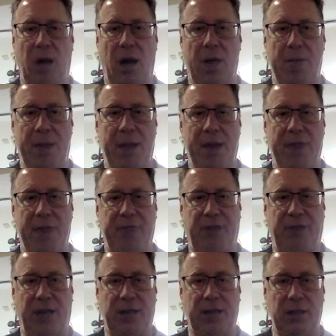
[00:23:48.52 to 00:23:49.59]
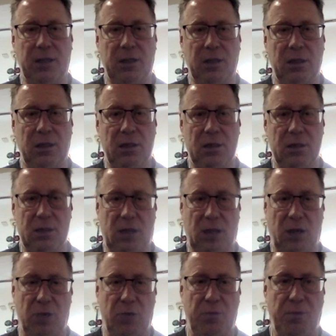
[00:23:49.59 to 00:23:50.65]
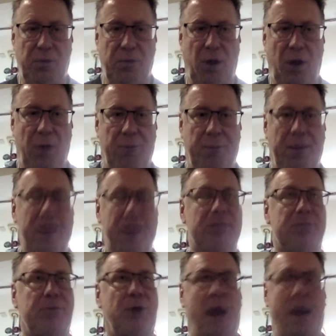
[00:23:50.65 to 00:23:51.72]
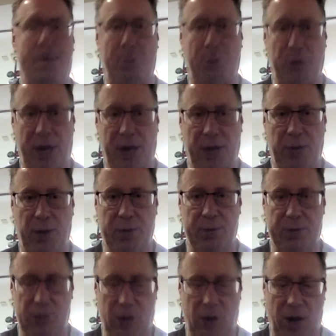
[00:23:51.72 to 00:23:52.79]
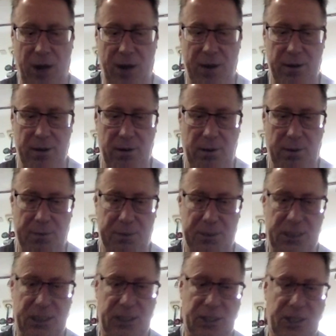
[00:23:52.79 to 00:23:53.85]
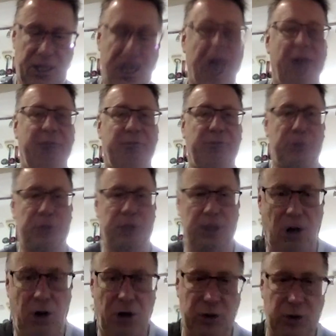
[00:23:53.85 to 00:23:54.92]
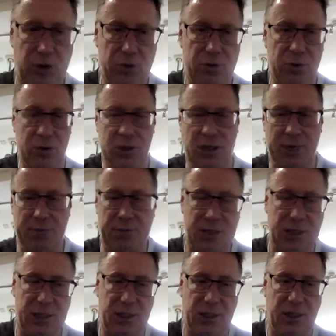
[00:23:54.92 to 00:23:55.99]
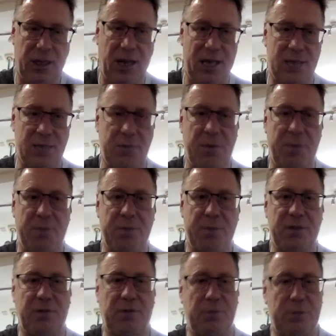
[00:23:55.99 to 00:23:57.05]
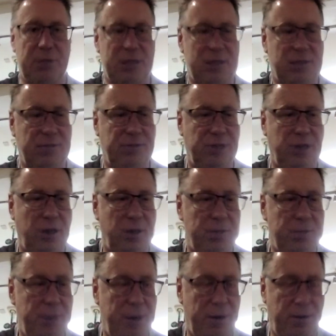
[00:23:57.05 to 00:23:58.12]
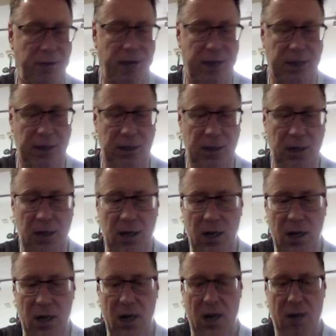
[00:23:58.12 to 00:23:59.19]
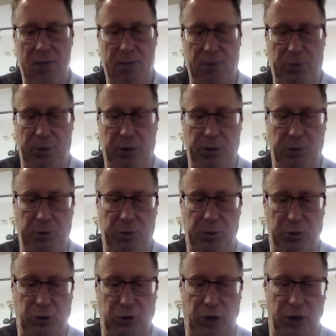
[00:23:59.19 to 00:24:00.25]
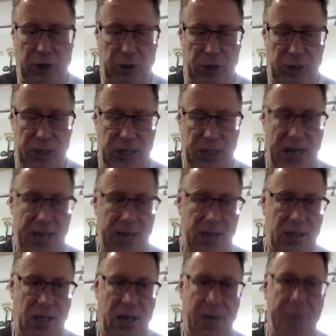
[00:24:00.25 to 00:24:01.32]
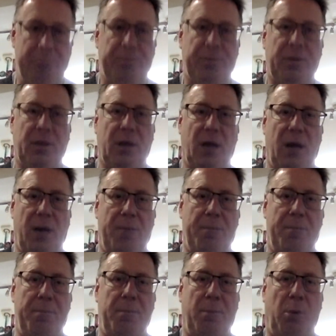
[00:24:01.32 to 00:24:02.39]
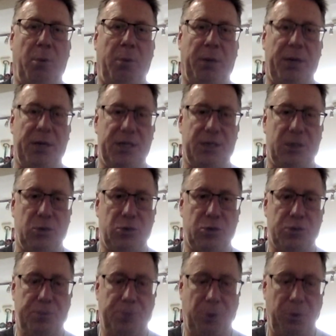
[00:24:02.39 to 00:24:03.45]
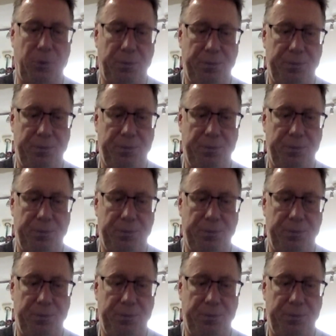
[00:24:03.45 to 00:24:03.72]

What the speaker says: Mayor for London. So I'm about to put up on our website a petition there. Unfortunately, you can't use the same petition. It has to be a specific petition for the Mayor of London. But we'll try and address that to get more political support.